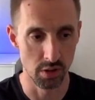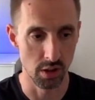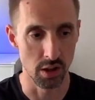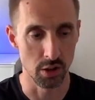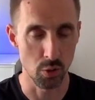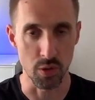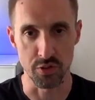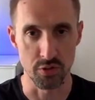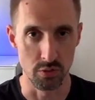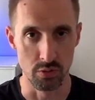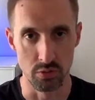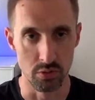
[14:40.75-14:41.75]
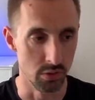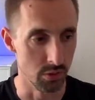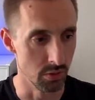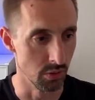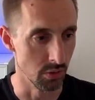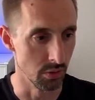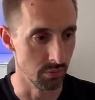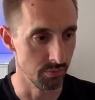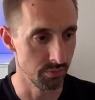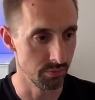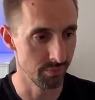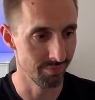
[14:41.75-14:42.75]
question or
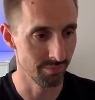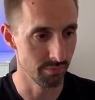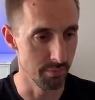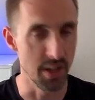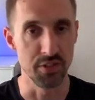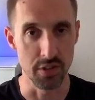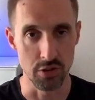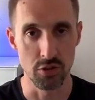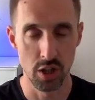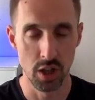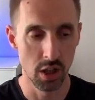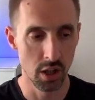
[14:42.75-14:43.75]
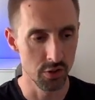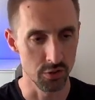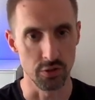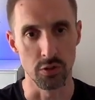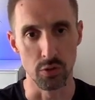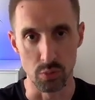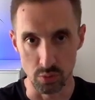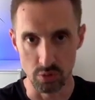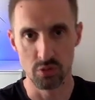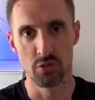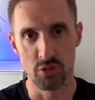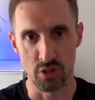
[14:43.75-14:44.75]
message to
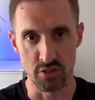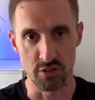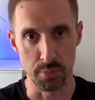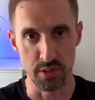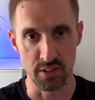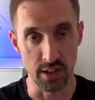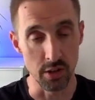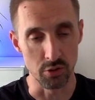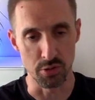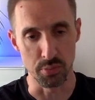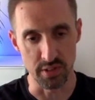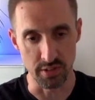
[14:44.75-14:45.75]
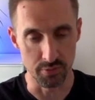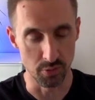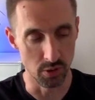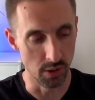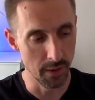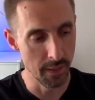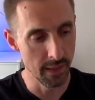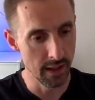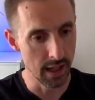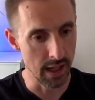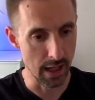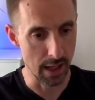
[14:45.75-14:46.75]
ChatGPT or
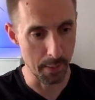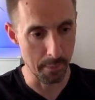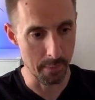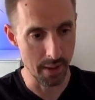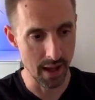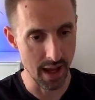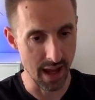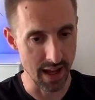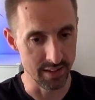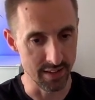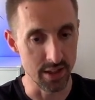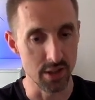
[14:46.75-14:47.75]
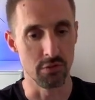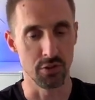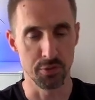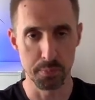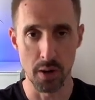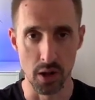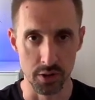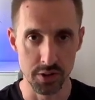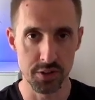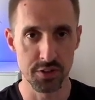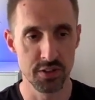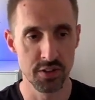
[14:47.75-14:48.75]
GPT-4. And in the
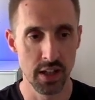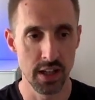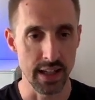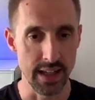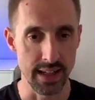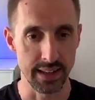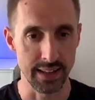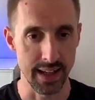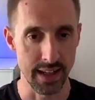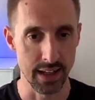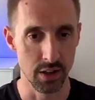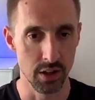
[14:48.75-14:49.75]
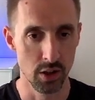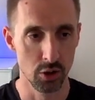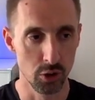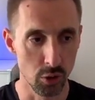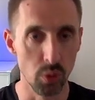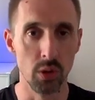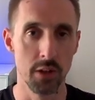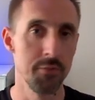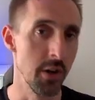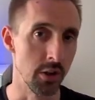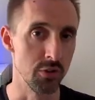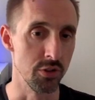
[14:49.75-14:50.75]
response, it can call a
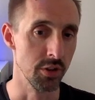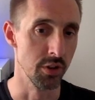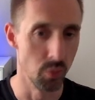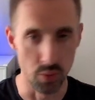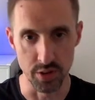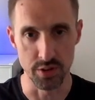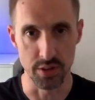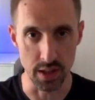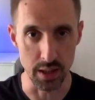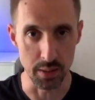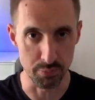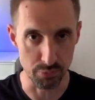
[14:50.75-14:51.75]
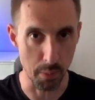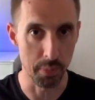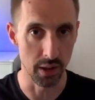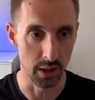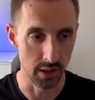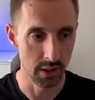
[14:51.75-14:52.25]
function with the proper